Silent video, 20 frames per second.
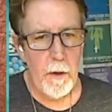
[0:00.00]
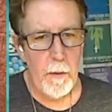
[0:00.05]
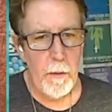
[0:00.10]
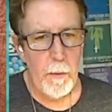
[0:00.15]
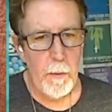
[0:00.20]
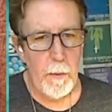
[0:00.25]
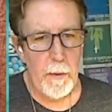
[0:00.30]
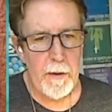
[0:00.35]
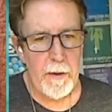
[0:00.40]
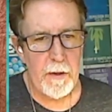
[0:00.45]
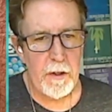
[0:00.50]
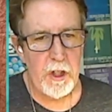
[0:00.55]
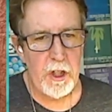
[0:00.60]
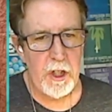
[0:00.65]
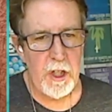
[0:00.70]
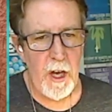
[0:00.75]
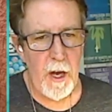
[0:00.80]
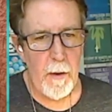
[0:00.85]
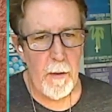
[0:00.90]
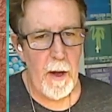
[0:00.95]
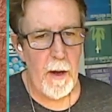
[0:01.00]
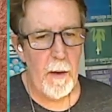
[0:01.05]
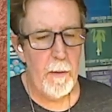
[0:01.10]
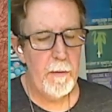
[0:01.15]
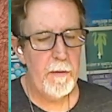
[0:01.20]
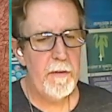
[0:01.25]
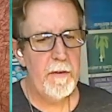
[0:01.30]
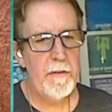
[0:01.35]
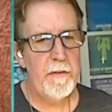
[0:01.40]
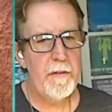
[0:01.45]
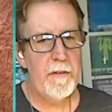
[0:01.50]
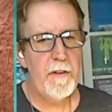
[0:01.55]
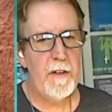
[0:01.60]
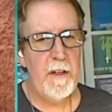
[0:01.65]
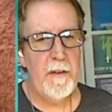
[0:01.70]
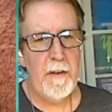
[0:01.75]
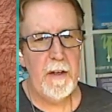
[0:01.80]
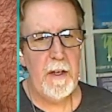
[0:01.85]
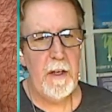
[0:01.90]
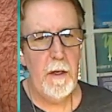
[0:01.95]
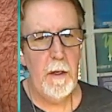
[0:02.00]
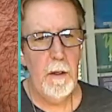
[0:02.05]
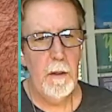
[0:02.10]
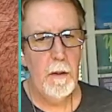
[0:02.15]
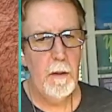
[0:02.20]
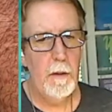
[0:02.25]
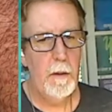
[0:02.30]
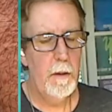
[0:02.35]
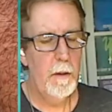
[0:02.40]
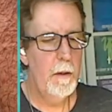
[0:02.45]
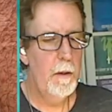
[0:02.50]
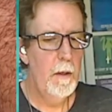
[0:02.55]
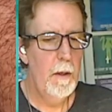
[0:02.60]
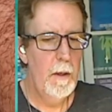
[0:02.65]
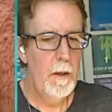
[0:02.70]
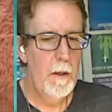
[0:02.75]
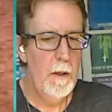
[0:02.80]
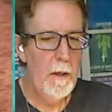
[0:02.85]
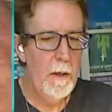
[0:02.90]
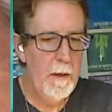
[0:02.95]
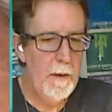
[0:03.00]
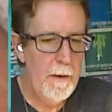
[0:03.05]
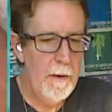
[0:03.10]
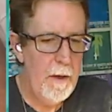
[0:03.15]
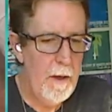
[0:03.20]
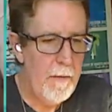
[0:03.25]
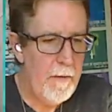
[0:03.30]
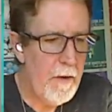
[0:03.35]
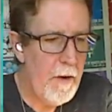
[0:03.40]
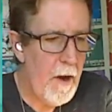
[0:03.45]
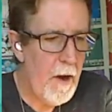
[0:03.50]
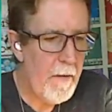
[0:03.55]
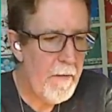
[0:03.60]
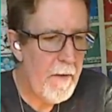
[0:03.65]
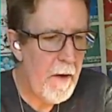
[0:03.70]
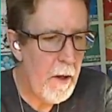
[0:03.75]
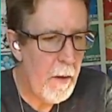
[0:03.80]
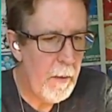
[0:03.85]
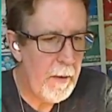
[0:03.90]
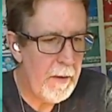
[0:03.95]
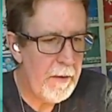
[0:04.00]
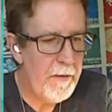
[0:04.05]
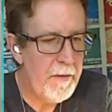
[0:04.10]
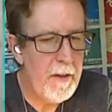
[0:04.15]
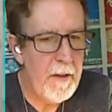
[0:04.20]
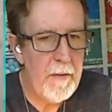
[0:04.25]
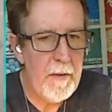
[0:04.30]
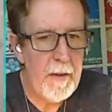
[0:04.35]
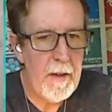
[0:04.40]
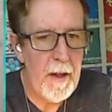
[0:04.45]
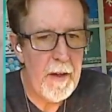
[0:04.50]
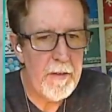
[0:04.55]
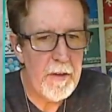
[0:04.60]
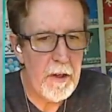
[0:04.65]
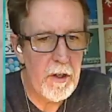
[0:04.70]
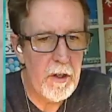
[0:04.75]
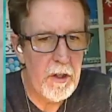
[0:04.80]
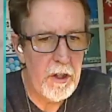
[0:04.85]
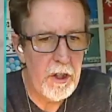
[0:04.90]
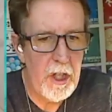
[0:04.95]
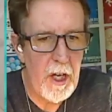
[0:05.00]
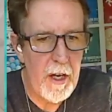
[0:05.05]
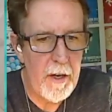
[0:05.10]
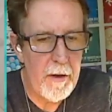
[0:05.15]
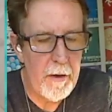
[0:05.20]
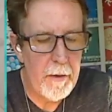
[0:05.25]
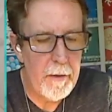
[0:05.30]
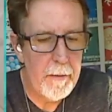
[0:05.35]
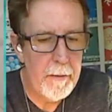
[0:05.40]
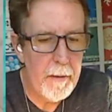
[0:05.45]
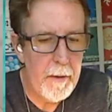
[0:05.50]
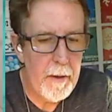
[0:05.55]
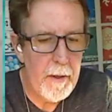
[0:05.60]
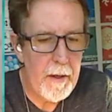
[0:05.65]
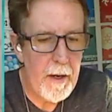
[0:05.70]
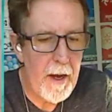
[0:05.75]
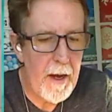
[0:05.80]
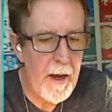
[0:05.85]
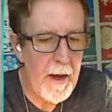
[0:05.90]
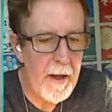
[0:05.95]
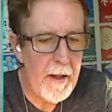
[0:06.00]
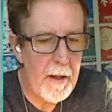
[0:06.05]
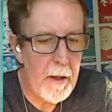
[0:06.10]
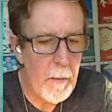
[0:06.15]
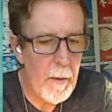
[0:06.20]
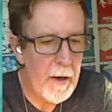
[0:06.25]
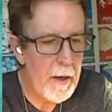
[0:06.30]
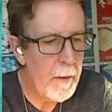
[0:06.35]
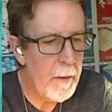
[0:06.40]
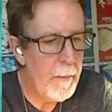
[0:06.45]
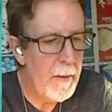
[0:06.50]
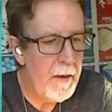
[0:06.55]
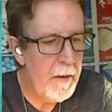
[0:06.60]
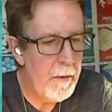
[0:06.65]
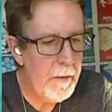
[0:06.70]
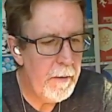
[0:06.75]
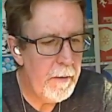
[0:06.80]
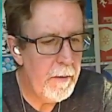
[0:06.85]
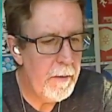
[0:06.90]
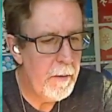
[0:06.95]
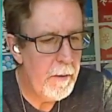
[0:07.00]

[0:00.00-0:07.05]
with a shout out to Stevie. If you're not following Stevie, that's a good channel, and I highly recommend it.